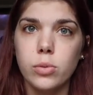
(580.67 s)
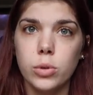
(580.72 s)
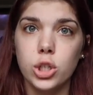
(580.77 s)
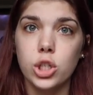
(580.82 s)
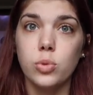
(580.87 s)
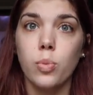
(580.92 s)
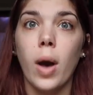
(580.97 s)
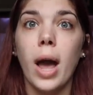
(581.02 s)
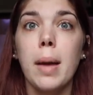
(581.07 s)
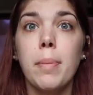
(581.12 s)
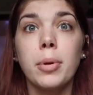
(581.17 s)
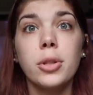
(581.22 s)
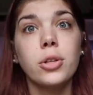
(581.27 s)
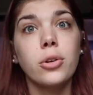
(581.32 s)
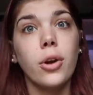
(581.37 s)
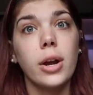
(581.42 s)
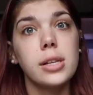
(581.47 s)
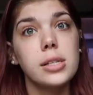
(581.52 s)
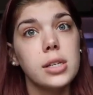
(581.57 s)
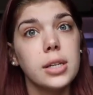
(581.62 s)
which is why I put the
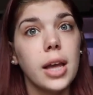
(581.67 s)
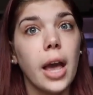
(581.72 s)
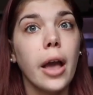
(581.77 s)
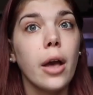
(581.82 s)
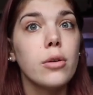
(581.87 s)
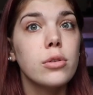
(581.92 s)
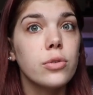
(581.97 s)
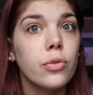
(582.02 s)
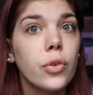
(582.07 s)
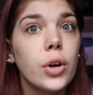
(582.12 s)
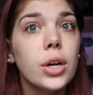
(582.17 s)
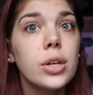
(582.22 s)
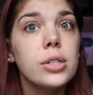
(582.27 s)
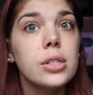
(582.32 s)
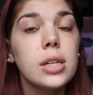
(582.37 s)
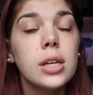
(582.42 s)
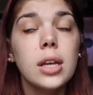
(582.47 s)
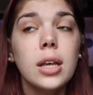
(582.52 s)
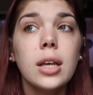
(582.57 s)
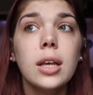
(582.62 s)
crested geckos
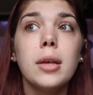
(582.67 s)
first,